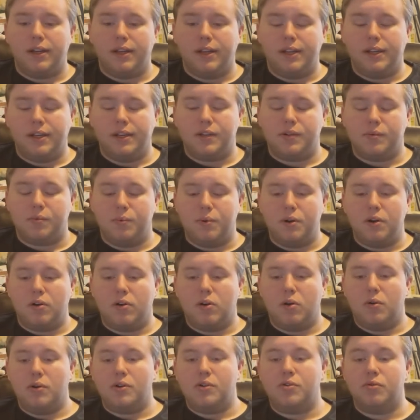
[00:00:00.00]
is we are
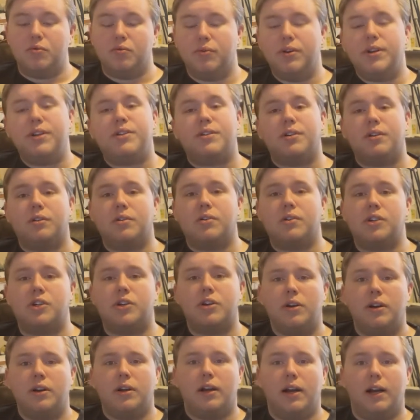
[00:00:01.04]
going to
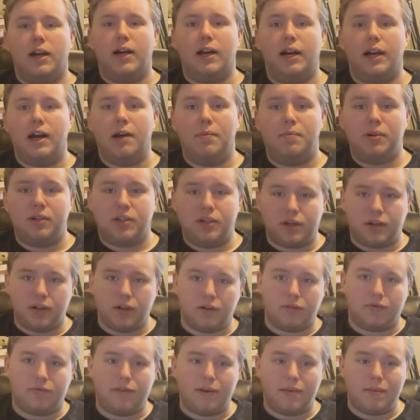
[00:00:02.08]
research a
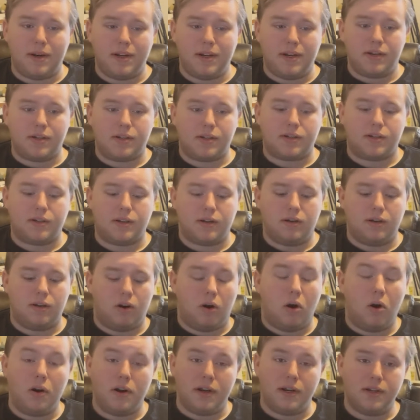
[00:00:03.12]
particular feminist
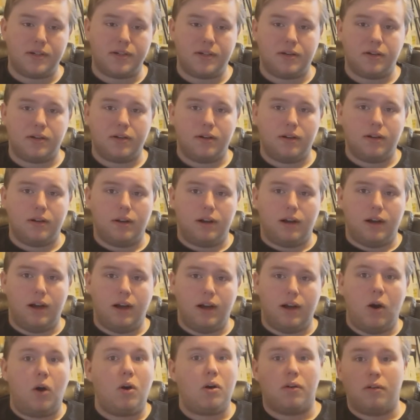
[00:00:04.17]
artist
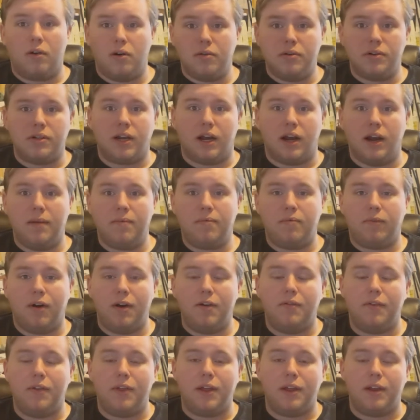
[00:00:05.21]
on our own time,
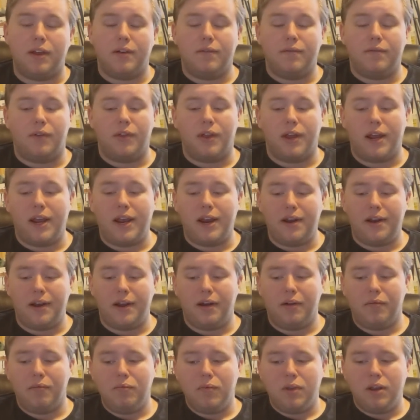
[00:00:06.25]
right, for the
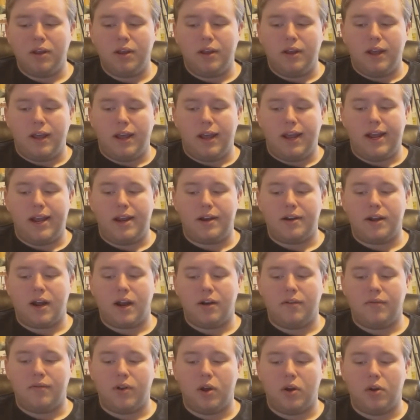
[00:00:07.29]
handout, and kind of